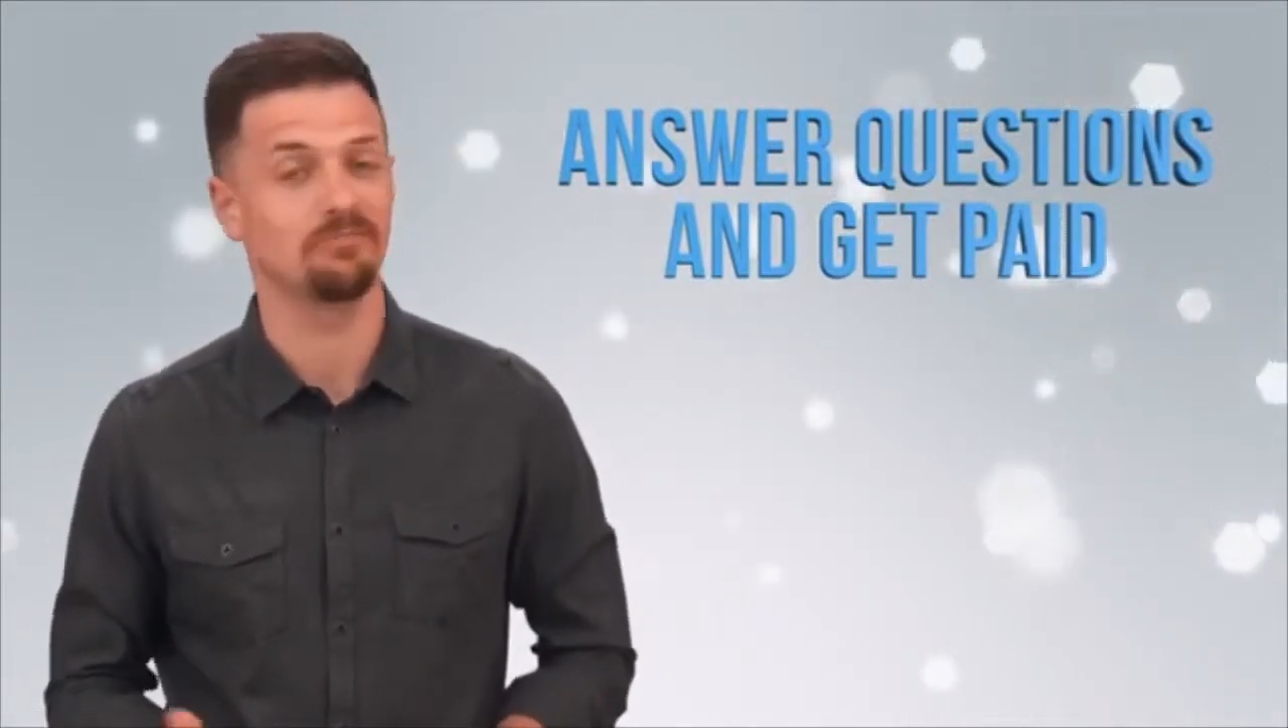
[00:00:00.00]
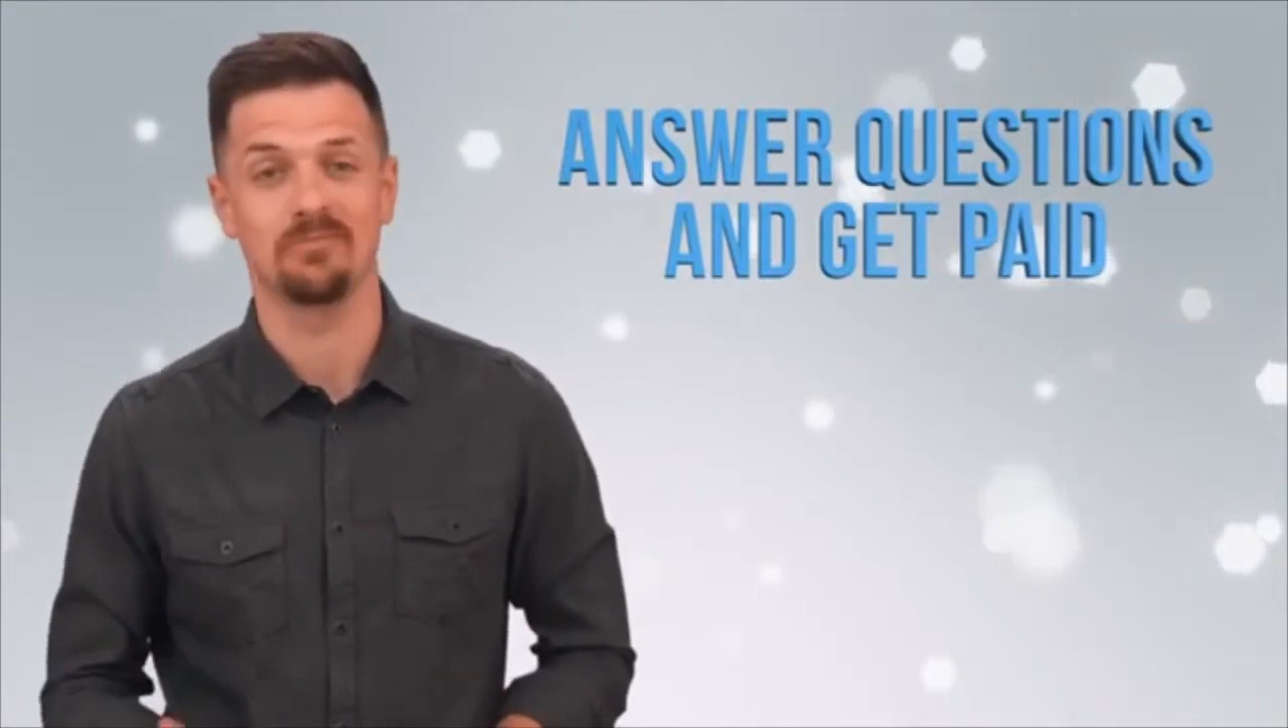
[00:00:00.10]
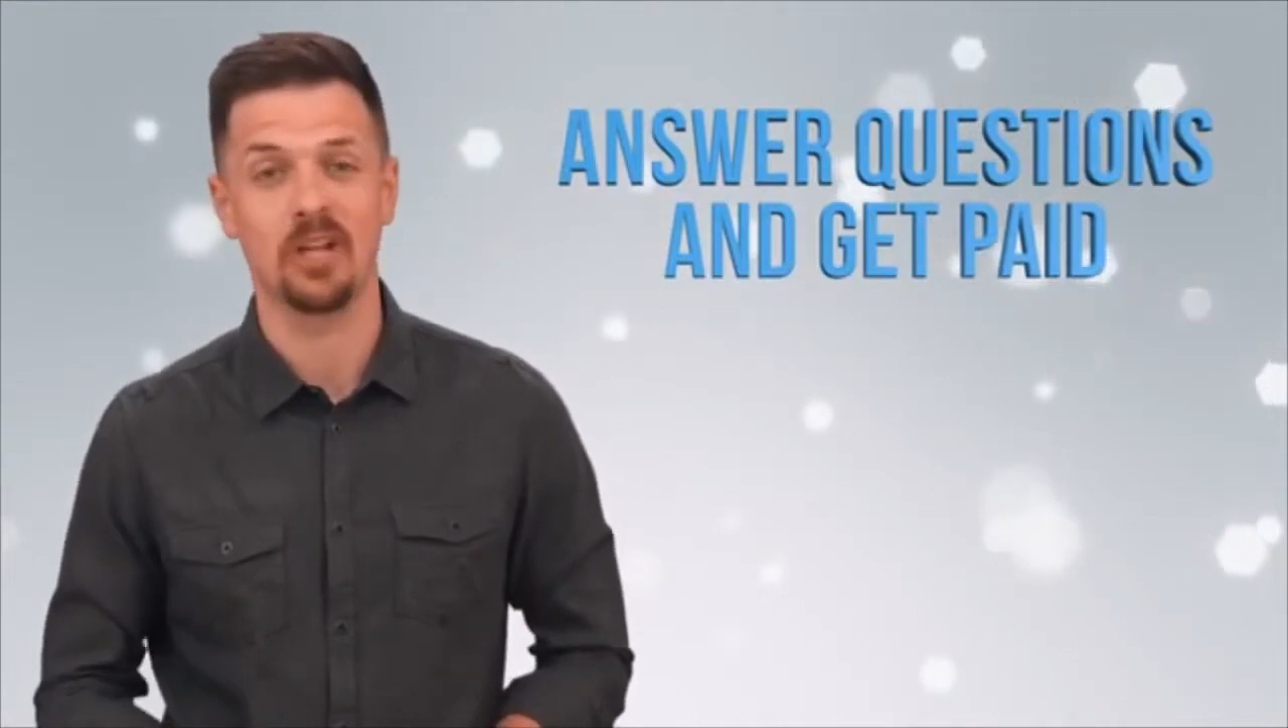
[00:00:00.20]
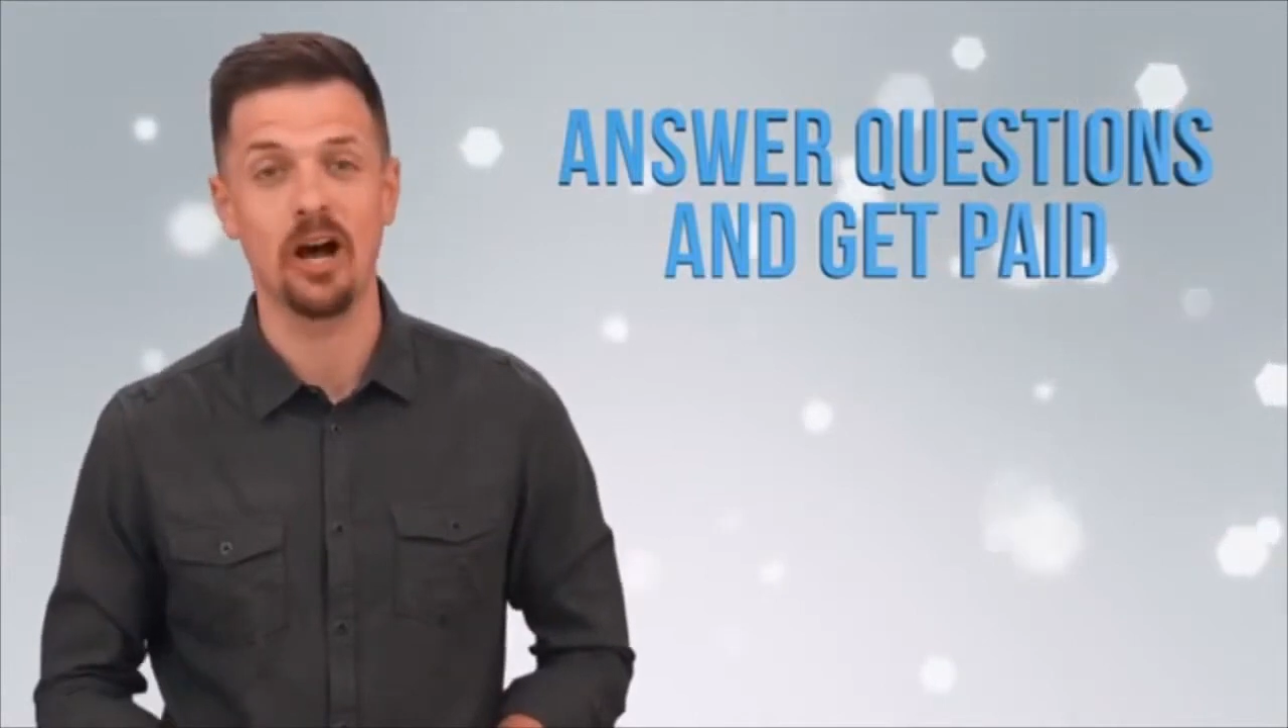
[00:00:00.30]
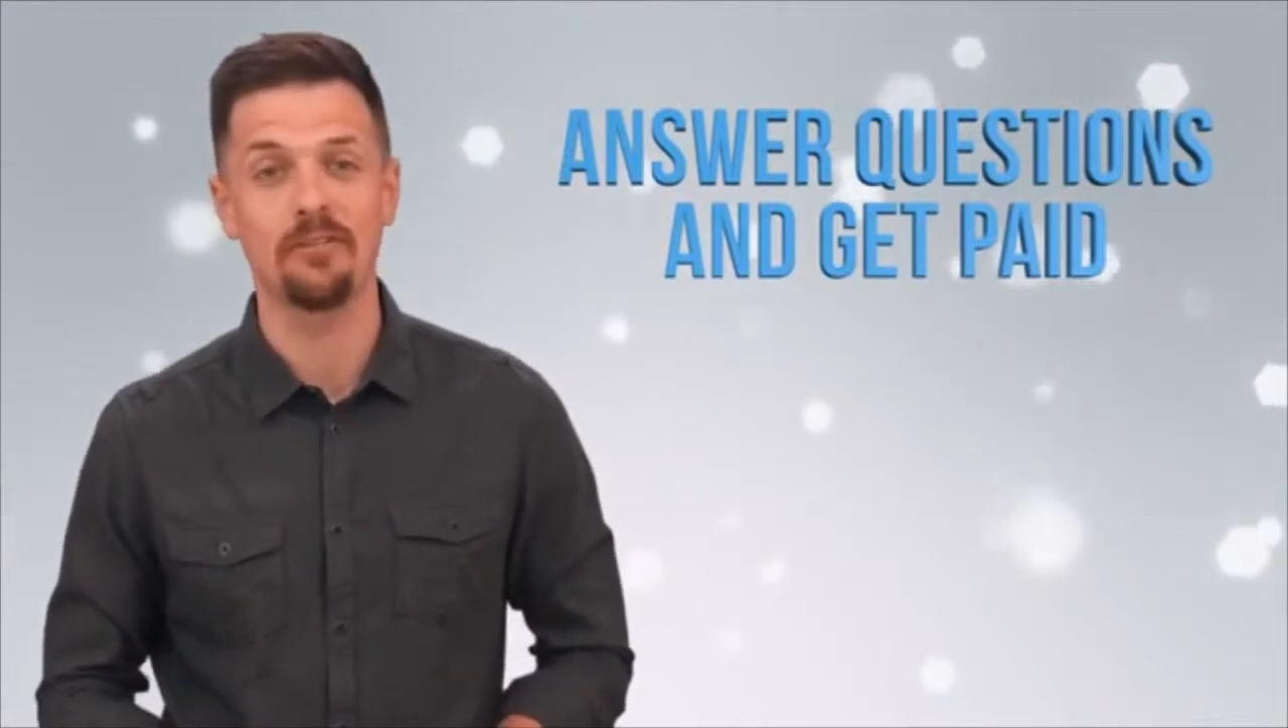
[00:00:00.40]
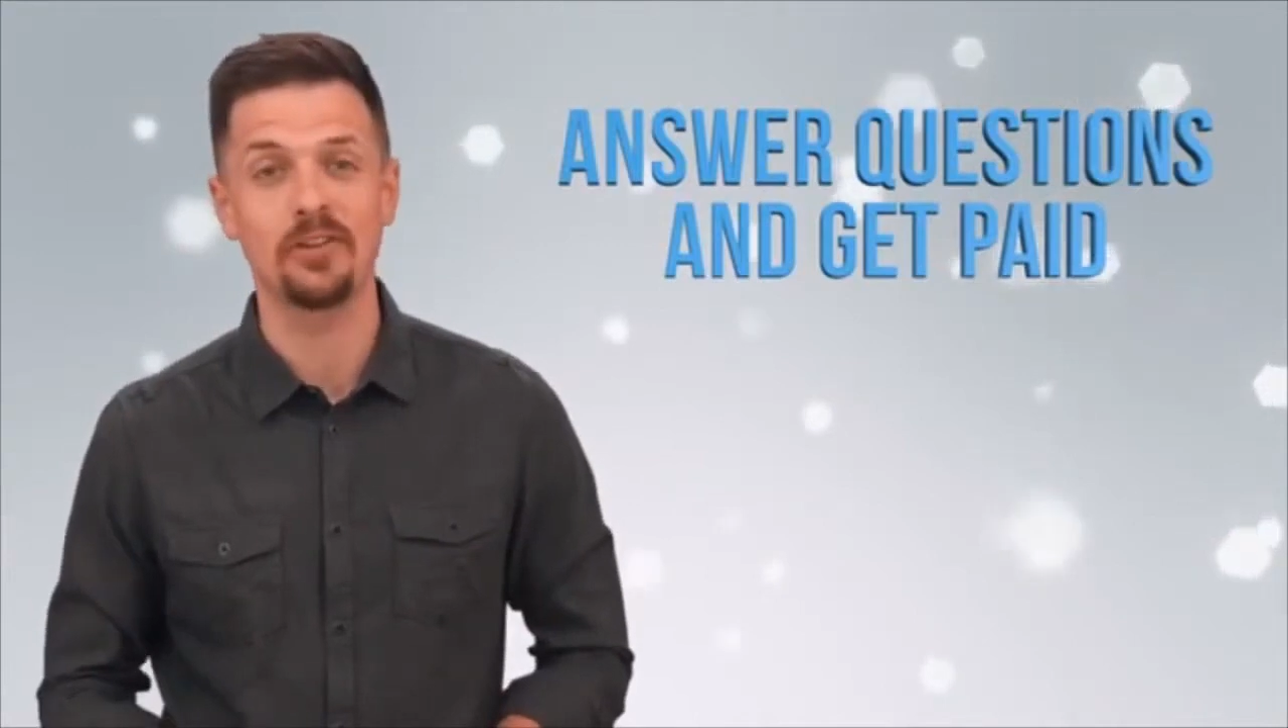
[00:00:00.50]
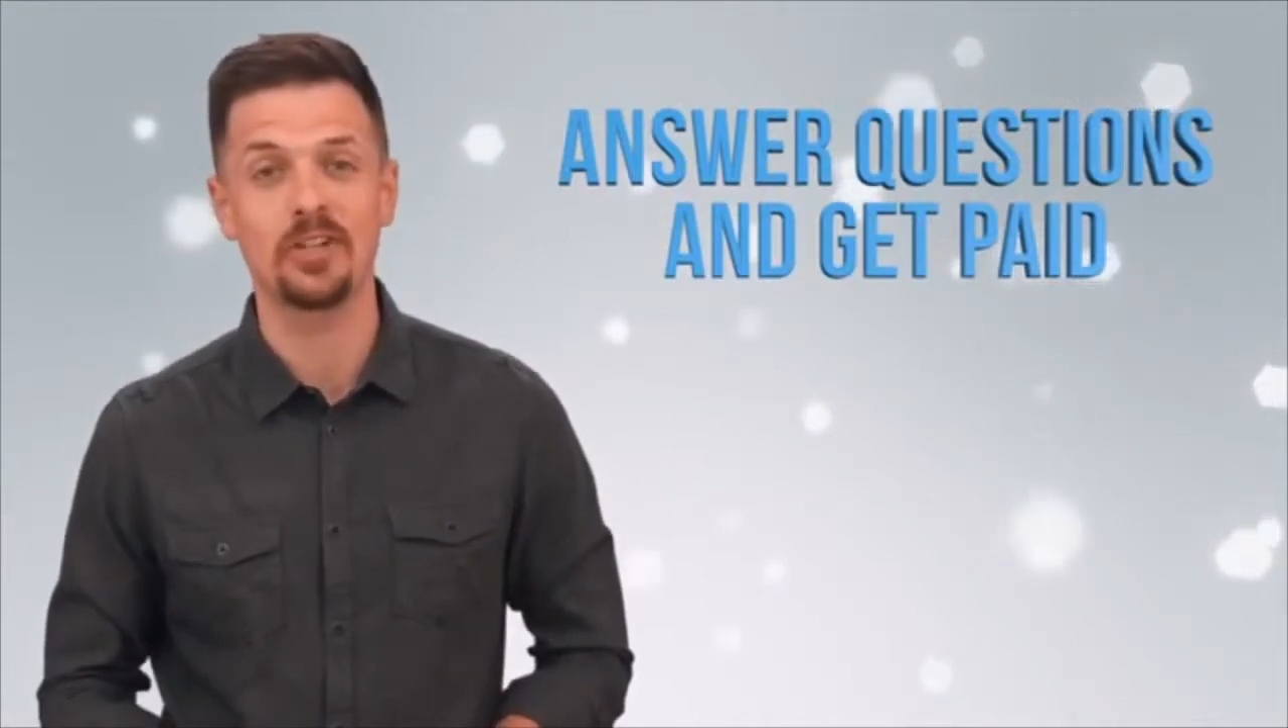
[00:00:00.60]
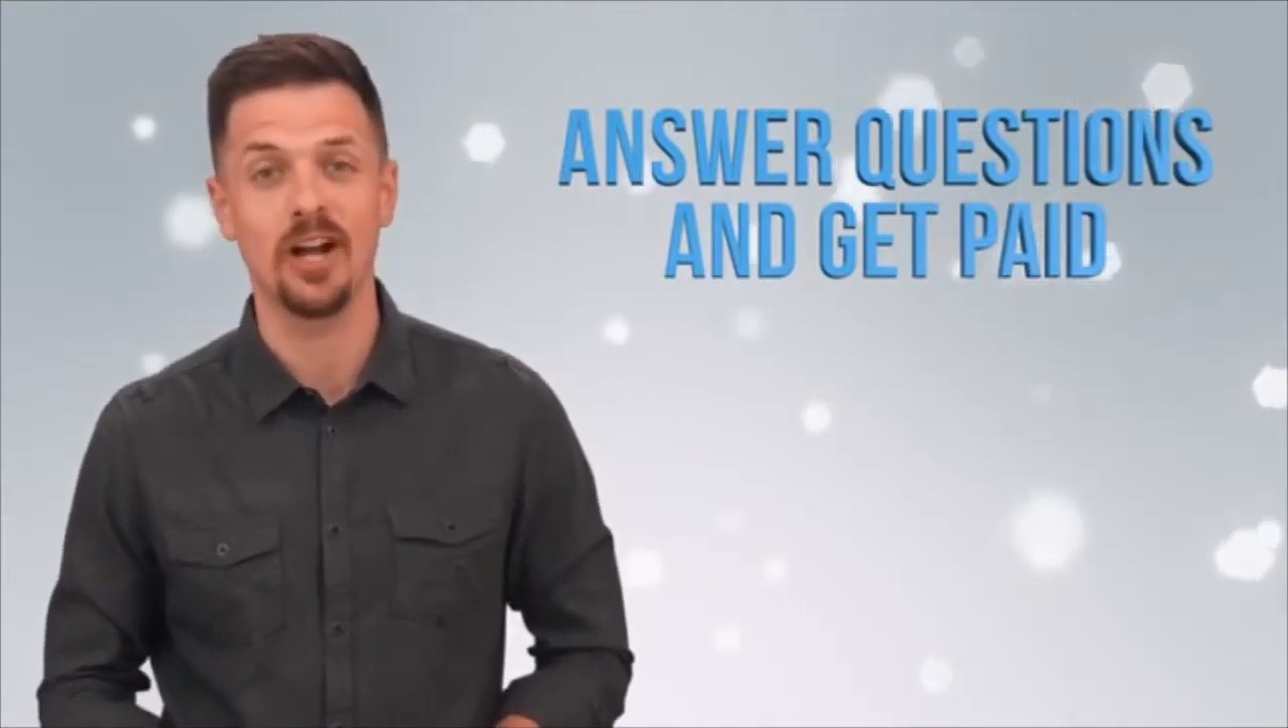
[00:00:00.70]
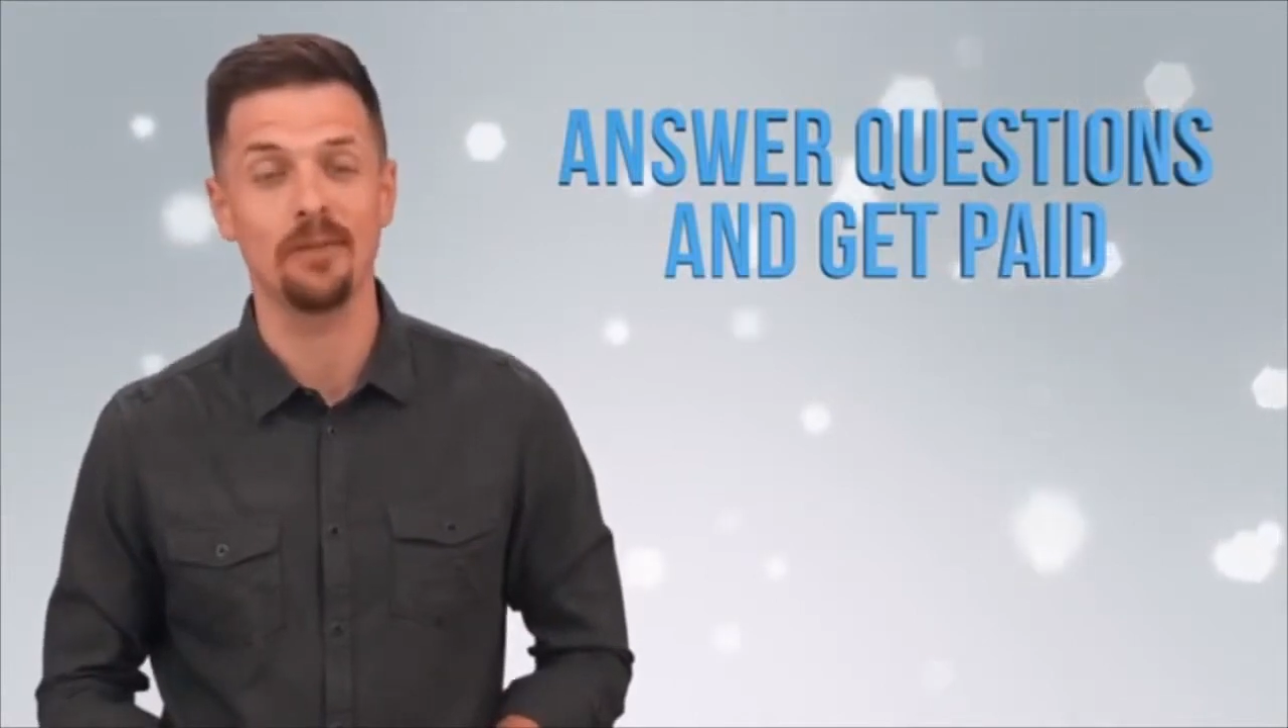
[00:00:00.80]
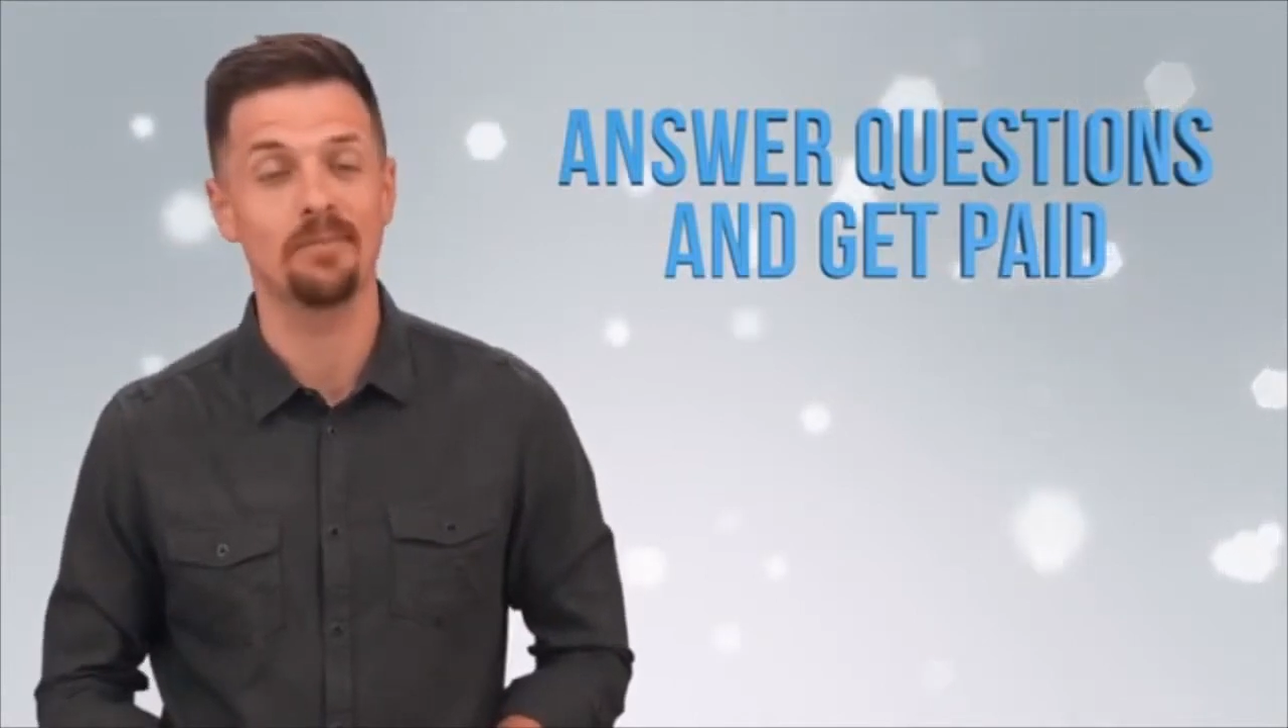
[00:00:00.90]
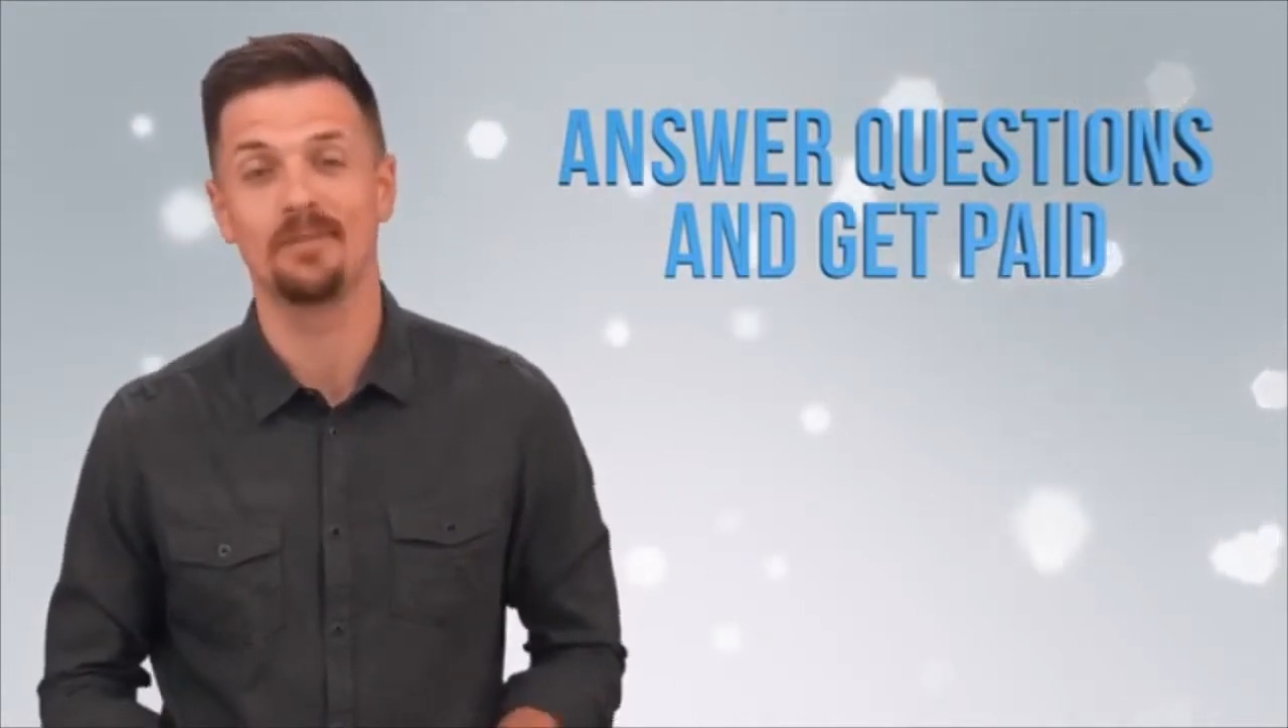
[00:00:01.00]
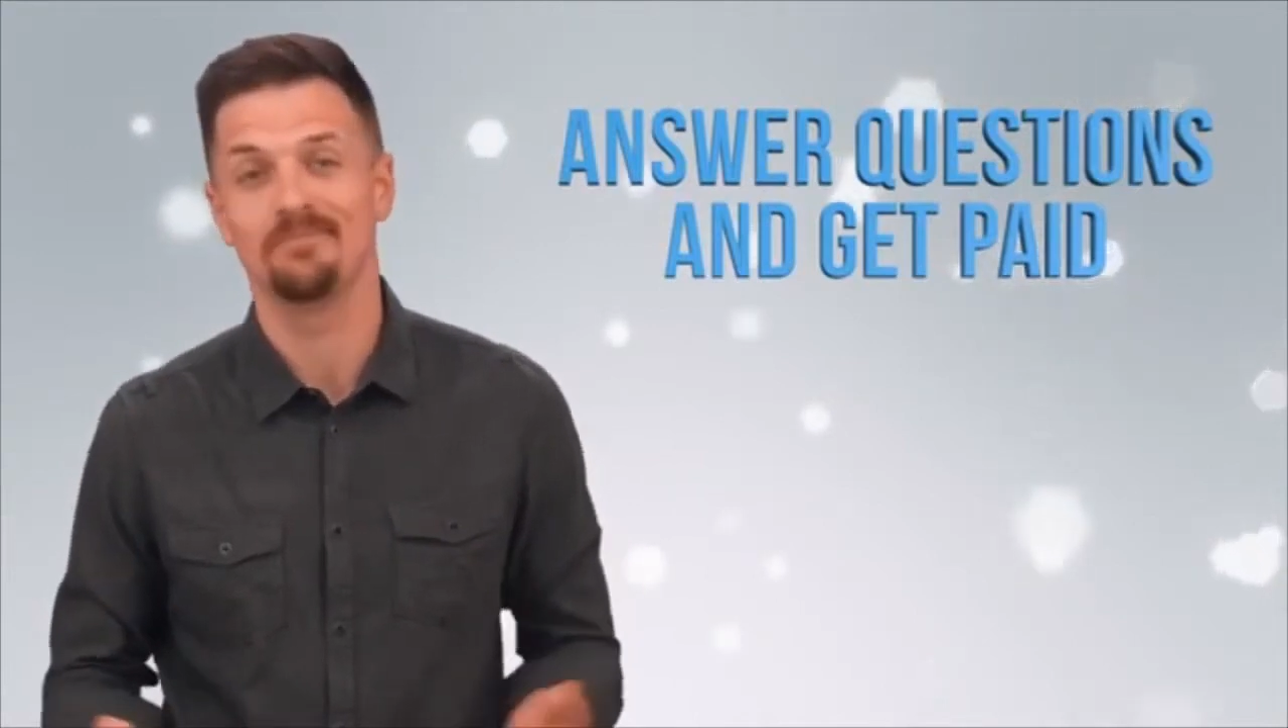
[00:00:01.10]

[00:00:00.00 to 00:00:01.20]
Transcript: coffee shop,